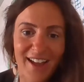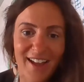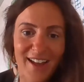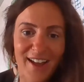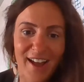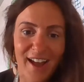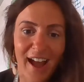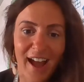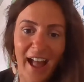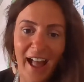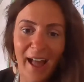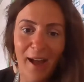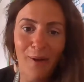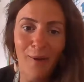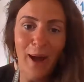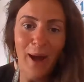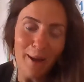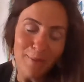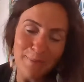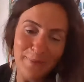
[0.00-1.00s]
uh,
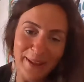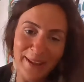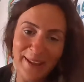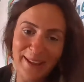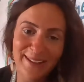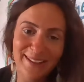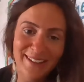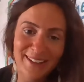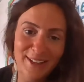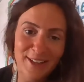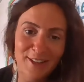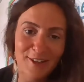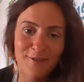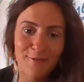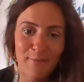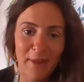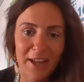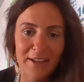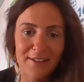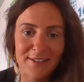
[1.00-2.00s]
how happy
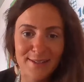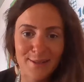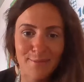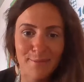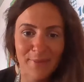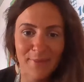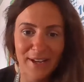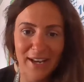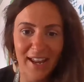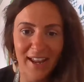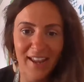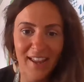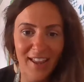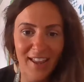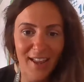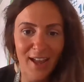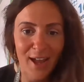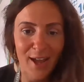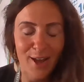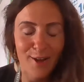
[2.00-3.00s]
you've made somebody
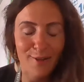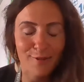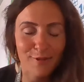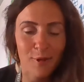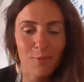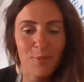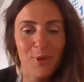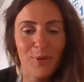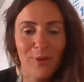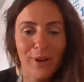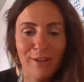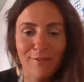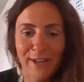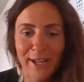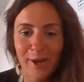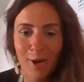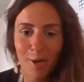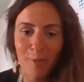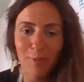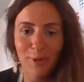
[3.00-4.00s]
uh, from your
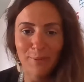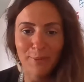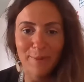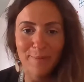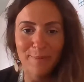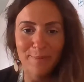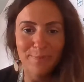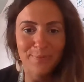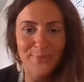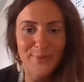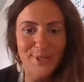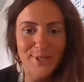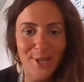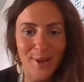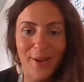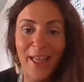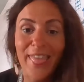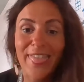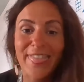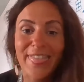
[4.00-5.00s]
lovely compliment.
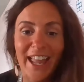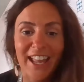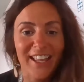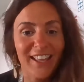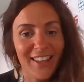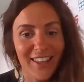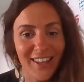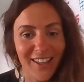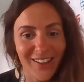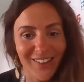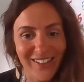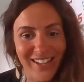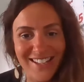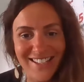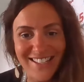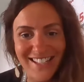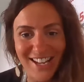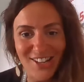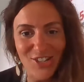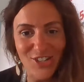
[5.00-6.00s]
So thank you, Key
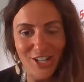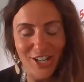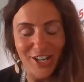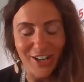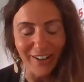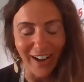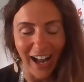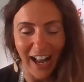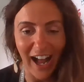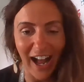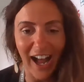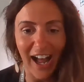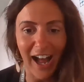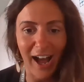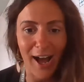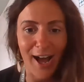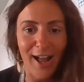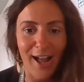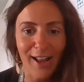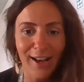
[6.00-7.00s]
Stage 2.
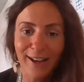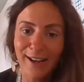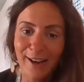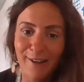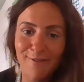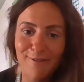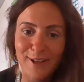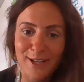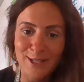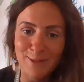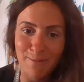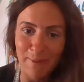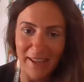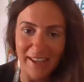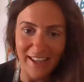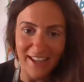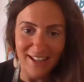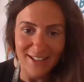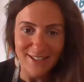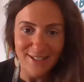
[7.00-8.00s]
Uh, lovely
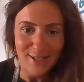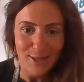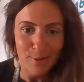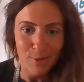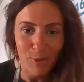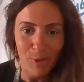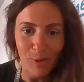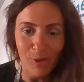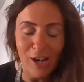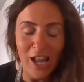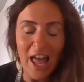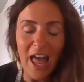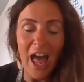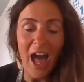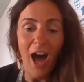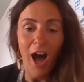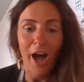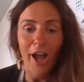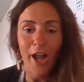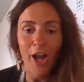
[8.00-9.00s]
speaking to you all.
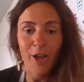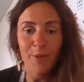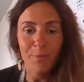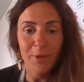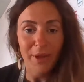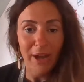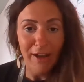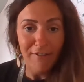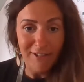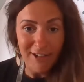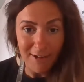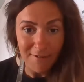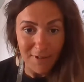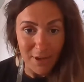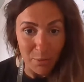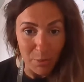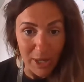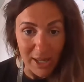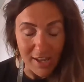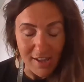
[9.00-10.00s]
I hope you have a
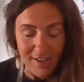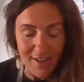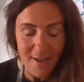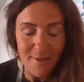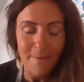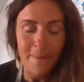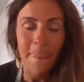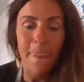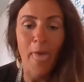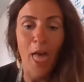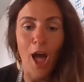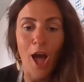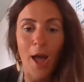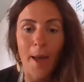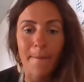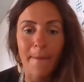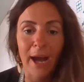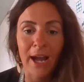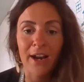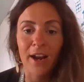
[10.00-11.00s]
lovely week,
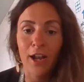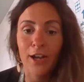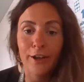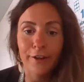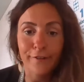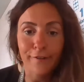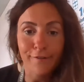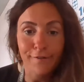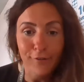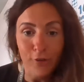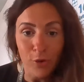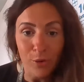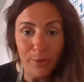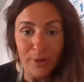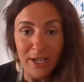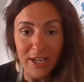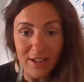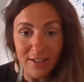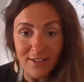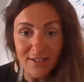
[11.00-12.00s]
um, and I look
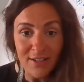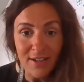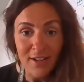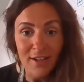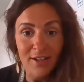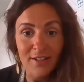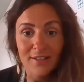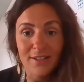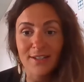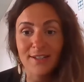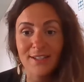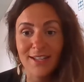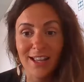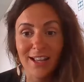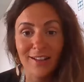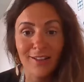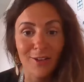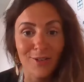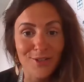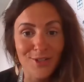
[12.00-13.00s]
forward to
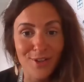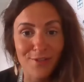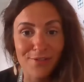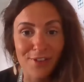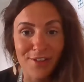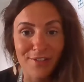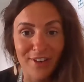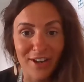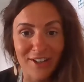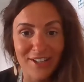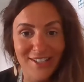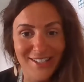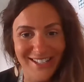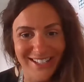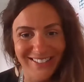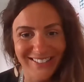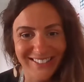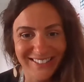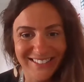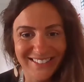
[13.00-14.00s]
seeing lots of you very
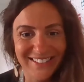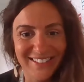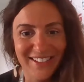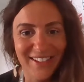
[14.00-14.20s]
soon.